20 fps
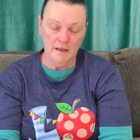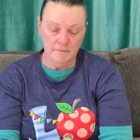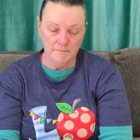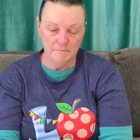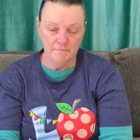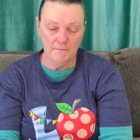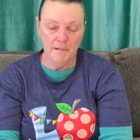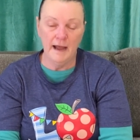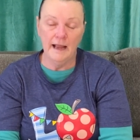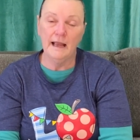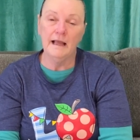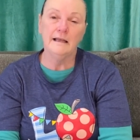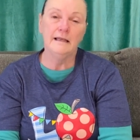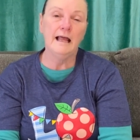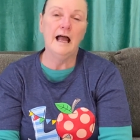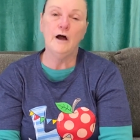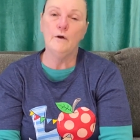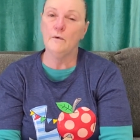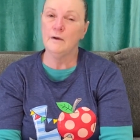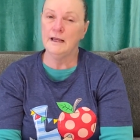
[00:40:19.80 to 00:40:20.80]
by
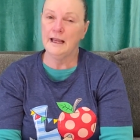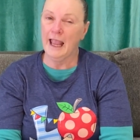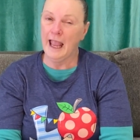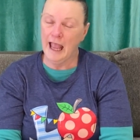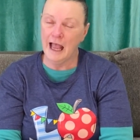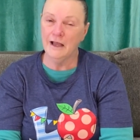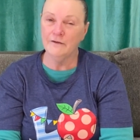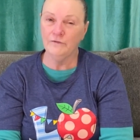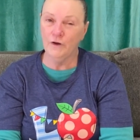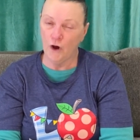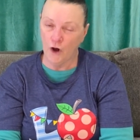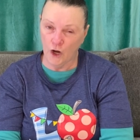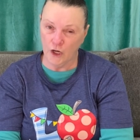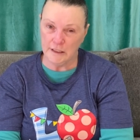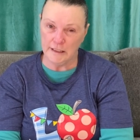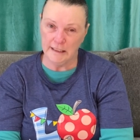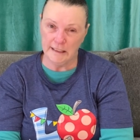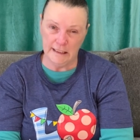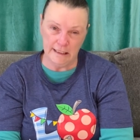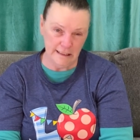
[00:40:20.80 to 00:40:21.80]
allowing
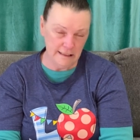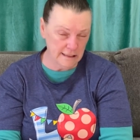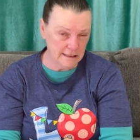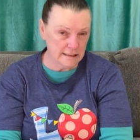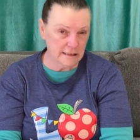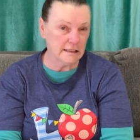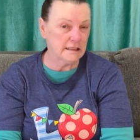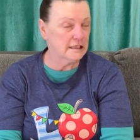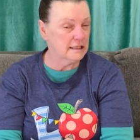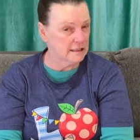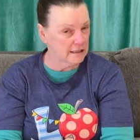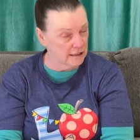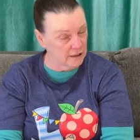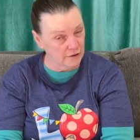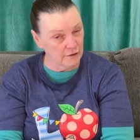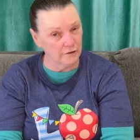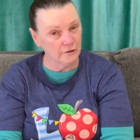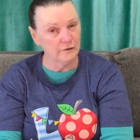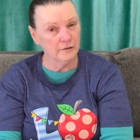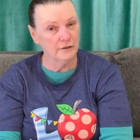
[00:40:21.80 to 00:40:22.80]
half-hearted,
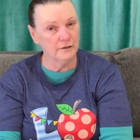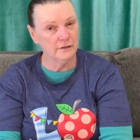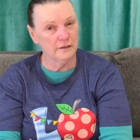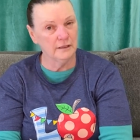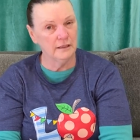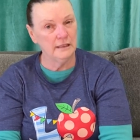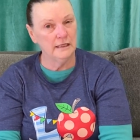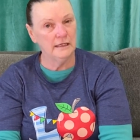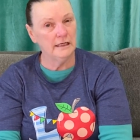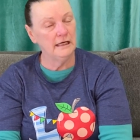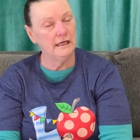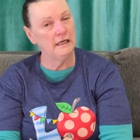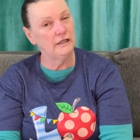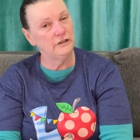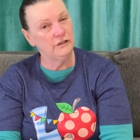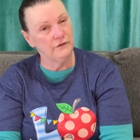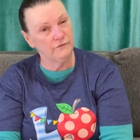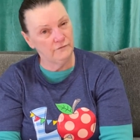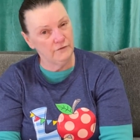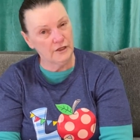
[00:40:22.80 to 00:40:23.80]
insincere
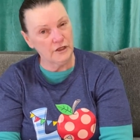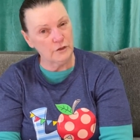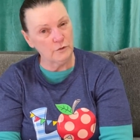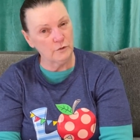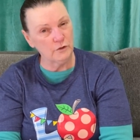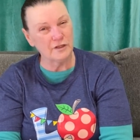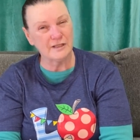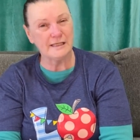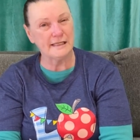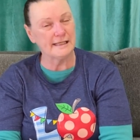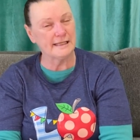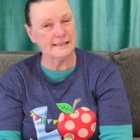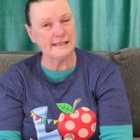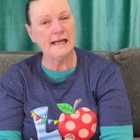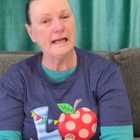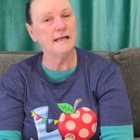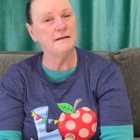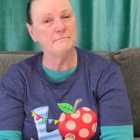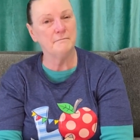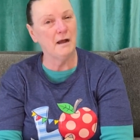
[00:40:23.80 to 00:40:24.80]
individuals to
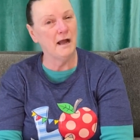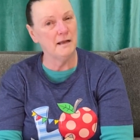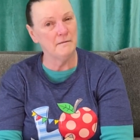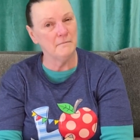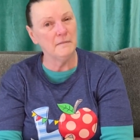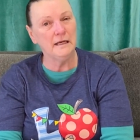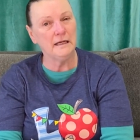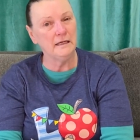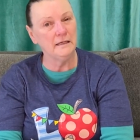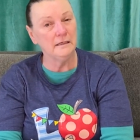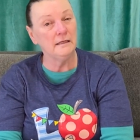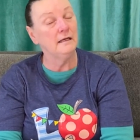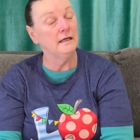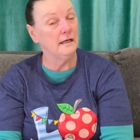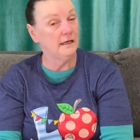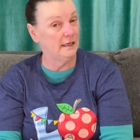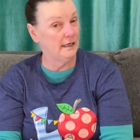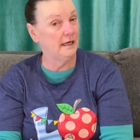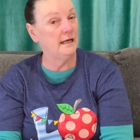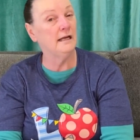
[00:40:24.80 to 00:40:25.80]
stand by me
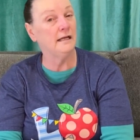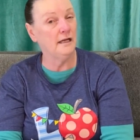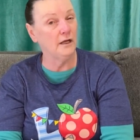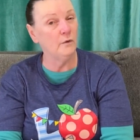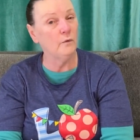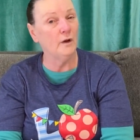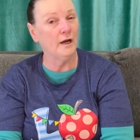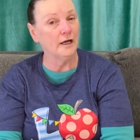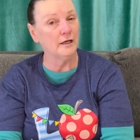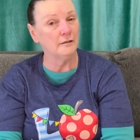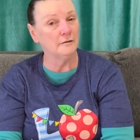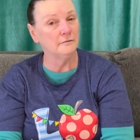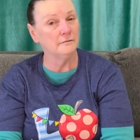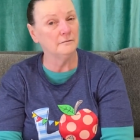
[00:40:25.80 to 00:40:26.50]
anywhere.